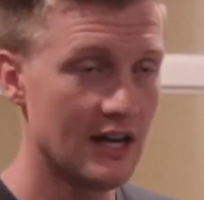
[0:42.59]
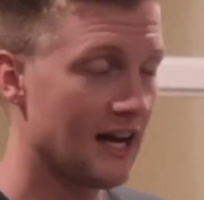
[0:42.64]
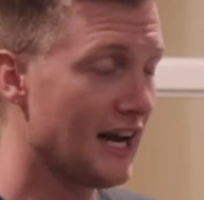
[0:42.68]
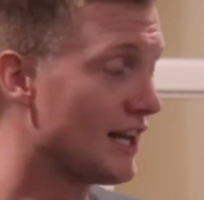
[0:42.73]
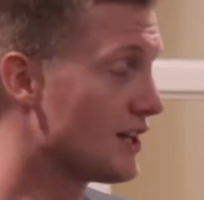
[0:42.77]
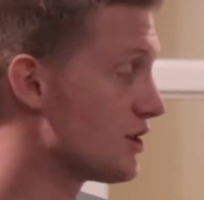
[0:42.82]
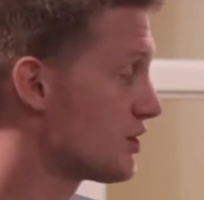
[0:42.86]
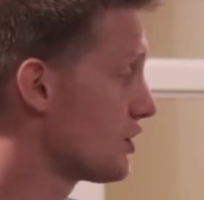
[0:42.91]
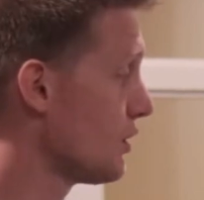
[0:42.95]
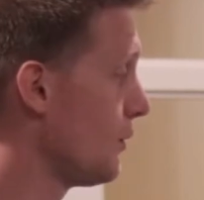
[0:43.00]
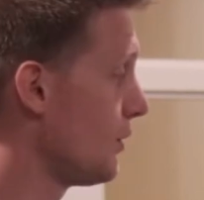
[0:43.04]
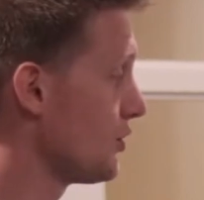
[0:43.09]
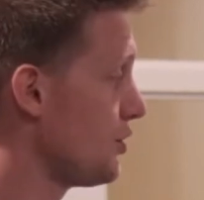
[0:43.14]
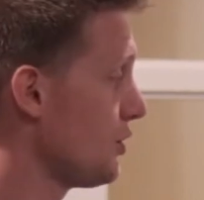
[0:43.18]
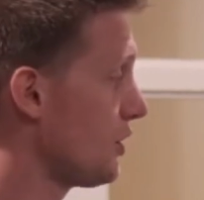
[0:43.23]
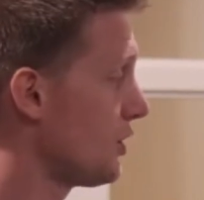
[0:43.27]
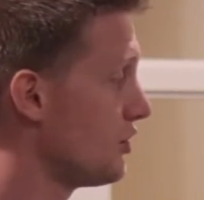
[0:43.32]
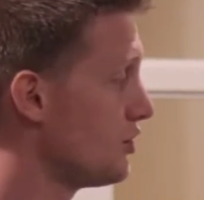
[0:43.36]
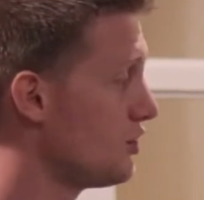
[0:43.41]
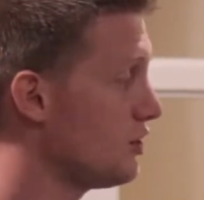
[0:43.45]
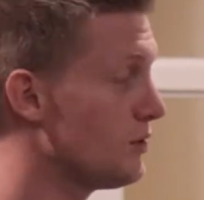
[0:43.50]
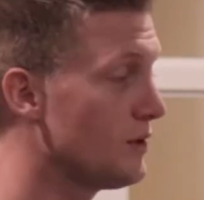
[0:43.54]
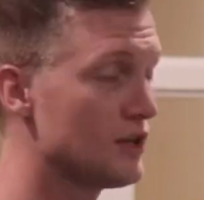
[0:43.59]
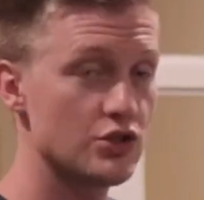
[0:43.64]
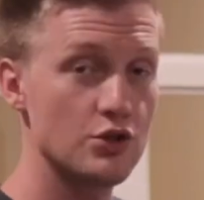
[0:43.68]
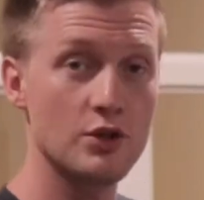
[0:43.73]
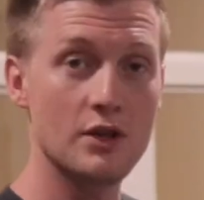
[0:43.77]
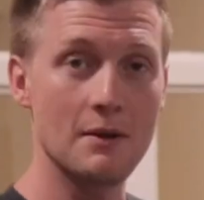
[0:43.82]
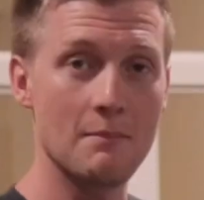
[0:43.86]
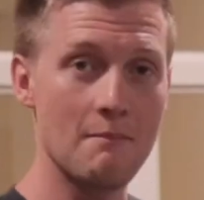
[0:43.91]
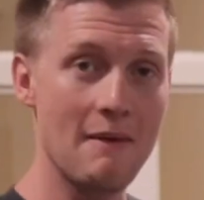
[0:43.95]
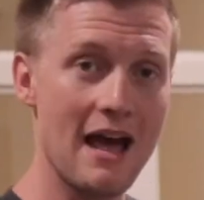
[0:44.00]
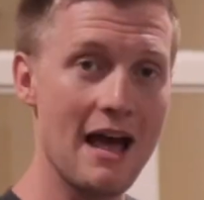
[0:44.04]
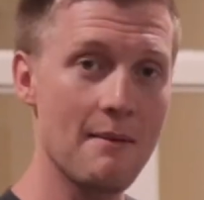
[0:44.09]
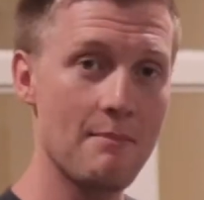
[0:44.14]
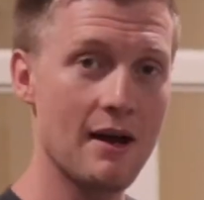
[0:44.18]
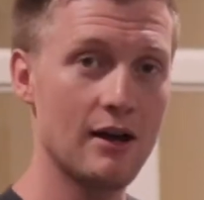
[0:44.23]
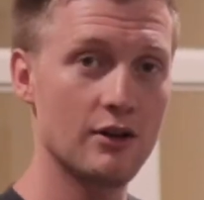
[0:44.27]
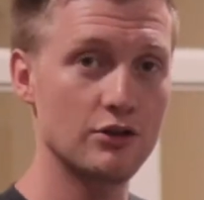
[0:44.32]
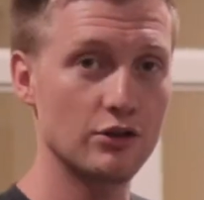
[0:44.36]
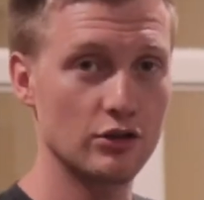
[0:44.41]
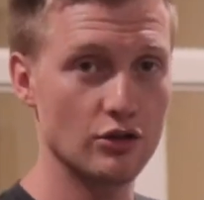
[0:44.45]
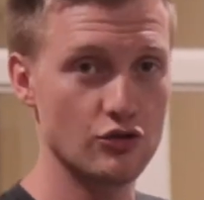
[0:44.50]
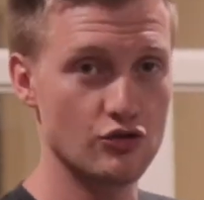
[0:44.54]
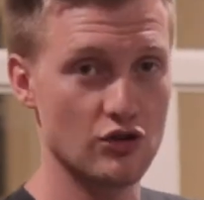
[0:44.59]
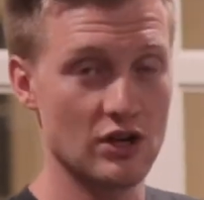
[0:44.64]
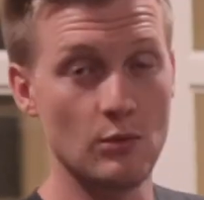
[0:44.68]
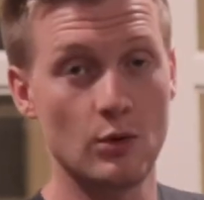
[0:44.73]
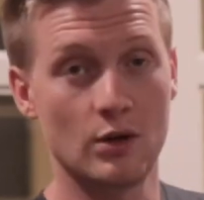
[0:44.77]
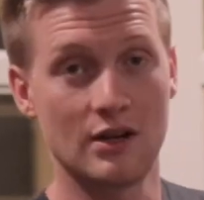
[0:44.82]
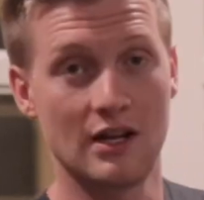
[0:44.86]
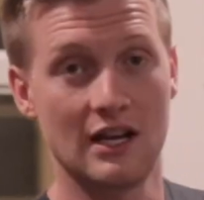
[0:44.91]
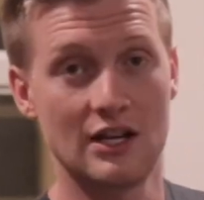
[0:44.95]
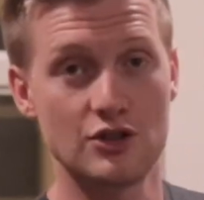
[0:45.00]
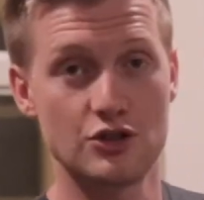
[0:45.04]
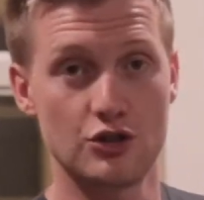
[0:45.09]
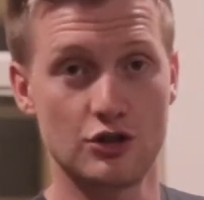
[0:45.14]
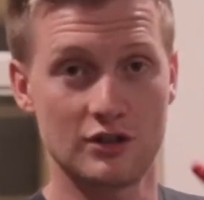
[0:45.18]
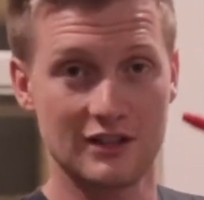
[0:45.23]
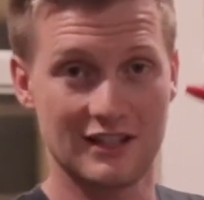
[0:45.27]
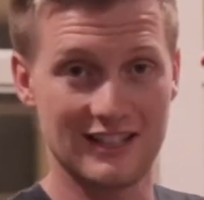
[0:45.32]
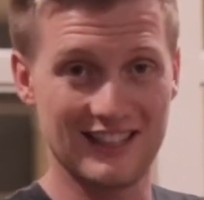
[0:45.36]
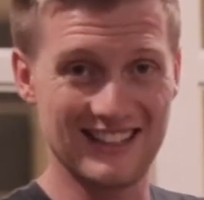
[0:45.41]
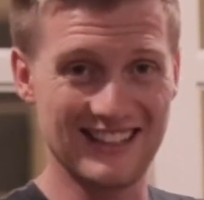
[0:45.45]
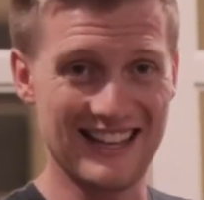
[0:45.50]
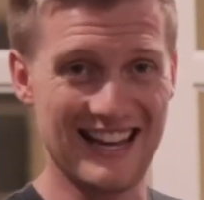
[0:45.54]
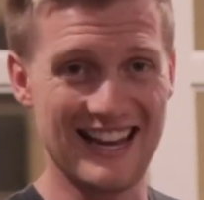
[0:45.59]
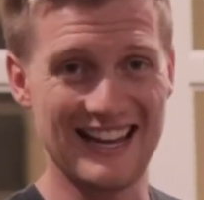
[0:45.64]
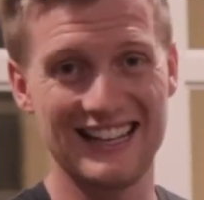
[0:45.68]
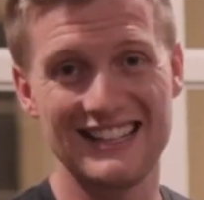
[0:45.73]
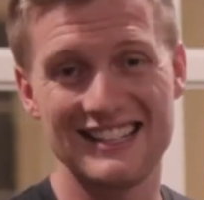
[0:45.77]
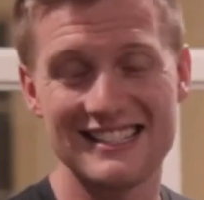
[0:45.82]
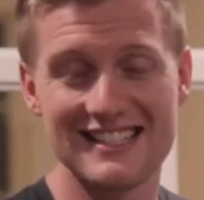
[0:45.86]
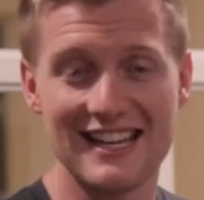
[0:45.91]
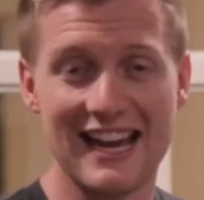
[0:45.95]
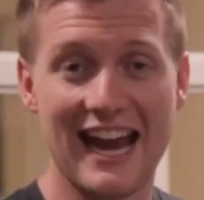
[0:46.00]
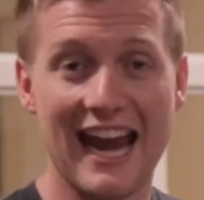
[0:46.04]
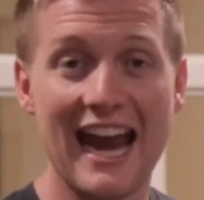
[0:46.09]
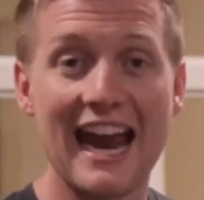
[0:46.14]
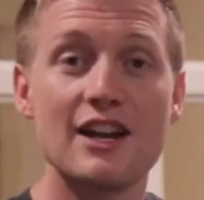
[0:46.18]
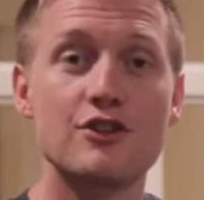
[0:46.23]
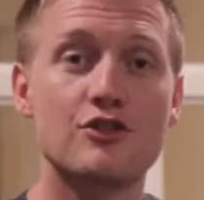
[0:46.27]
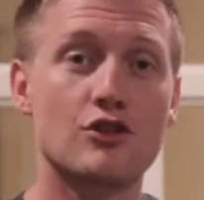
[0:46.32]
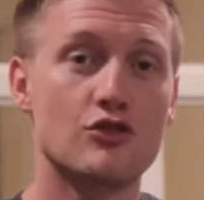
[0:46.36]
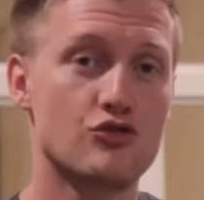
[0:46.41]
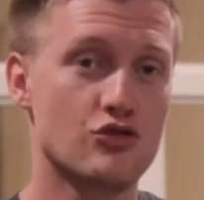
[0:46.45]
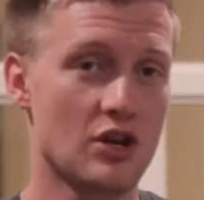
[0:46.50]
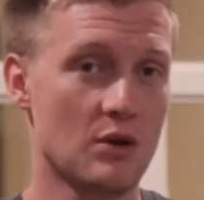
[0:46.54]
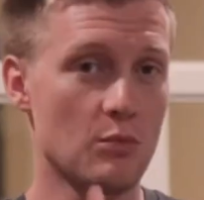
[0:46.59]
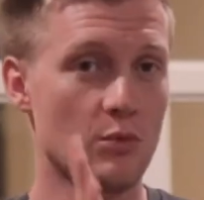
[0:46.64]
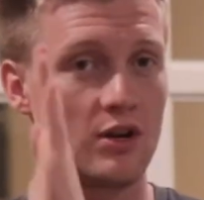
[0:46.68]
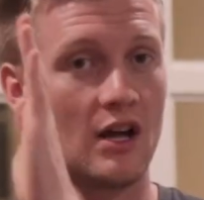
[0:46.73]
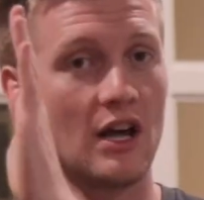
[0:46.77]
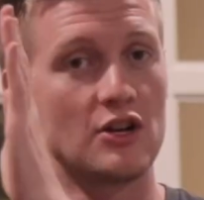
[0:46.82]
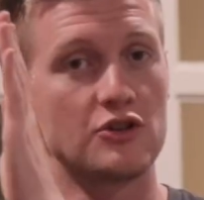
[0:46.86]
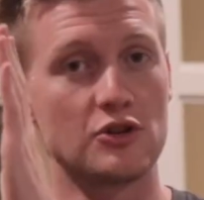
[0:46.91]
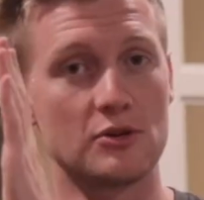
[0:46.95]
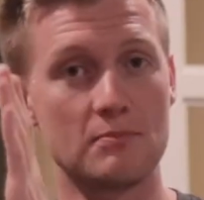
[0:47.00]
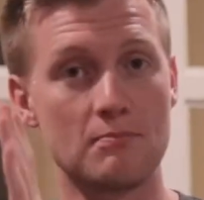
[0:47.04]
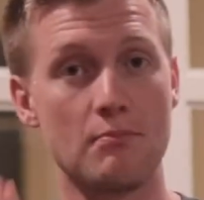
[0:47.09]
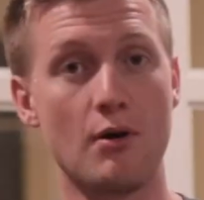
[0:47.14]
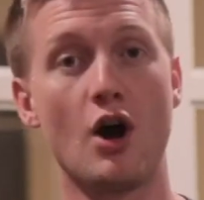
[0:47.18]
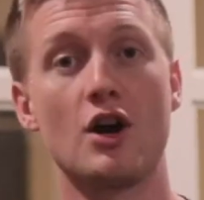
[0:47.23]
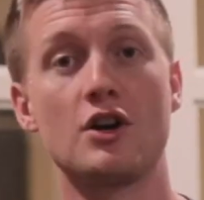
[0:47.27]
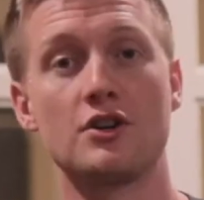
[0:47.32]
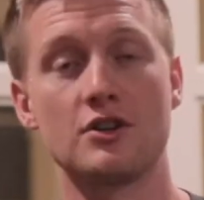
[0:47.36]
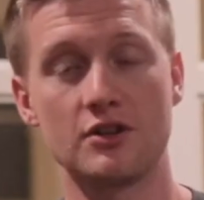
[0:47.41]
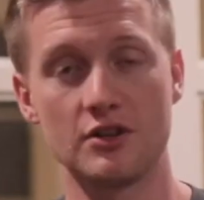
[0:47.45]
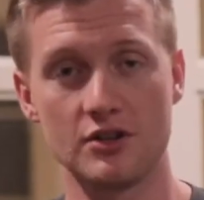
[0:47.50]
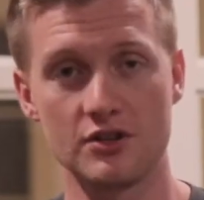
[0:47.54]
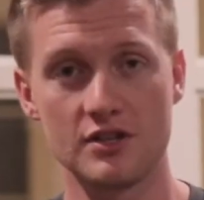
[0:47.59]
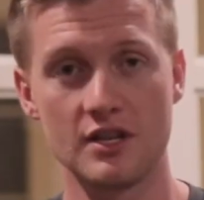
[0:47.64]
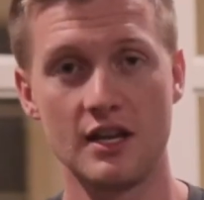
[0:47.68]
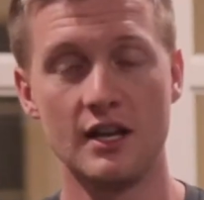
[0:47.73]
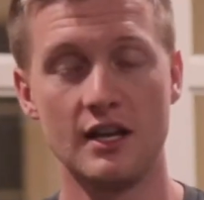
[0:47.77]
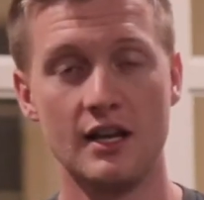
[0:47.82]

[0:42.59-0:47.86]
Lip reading: And so what you can do is you can map out your Dream 100 clients and your Dream 100 partners.